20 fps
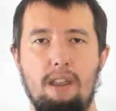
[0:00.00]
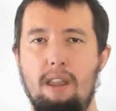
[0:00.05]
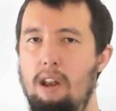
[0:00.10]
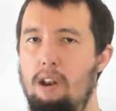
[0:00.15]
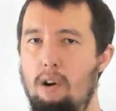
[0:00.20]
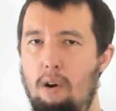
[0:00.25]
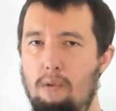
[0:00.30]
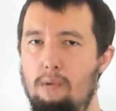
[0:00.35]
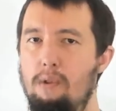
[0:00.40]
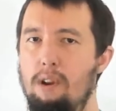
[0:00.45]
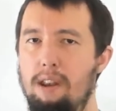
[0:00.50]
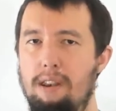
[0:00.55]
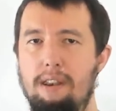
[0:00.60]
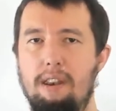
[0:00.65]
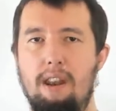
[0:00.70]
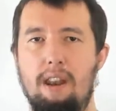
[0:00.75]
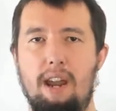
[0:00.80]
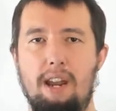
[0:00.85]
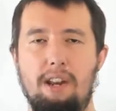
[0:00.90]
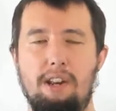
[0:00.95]
they're not written
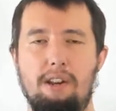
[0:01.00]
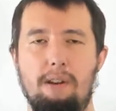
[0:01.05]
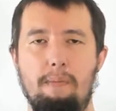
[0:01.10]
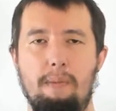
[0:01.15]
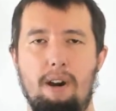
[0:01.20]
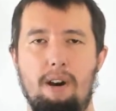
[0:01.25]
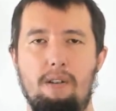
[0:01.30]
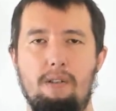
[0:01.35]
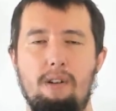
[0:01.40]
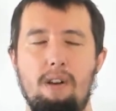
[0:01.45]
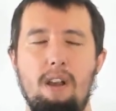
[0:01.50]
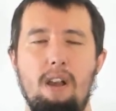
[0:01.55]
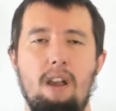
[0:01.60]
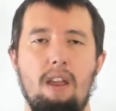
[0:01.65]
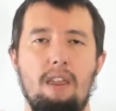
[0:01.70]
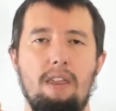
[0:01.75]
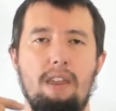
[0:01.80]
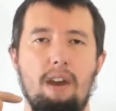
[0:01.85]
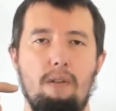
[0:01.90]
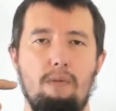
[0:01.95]
in HTML,
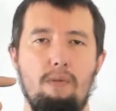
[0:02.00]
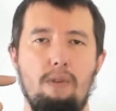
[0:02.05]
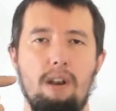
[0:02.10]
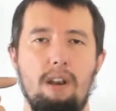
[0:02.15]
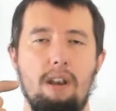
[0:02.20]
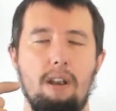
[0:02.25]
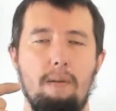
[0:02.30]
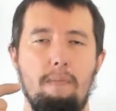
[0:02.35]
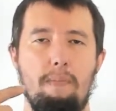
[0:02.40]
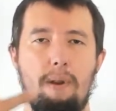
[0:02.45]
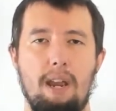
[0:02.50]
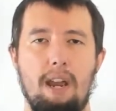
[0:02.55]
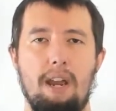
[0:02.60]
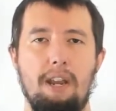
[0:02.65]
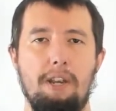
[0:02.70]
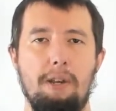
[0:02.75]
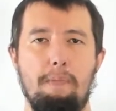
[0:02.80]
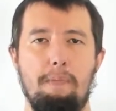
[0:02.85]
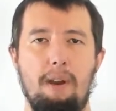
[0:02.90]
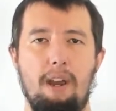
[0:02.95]
they're written in
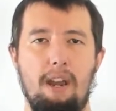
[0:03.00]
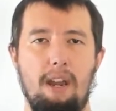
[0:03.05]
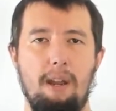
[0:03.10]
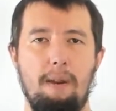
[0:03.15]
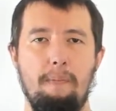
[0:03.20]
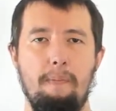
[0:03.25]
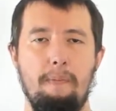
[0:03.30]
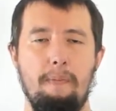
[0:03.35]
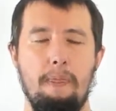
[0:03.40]
PHP.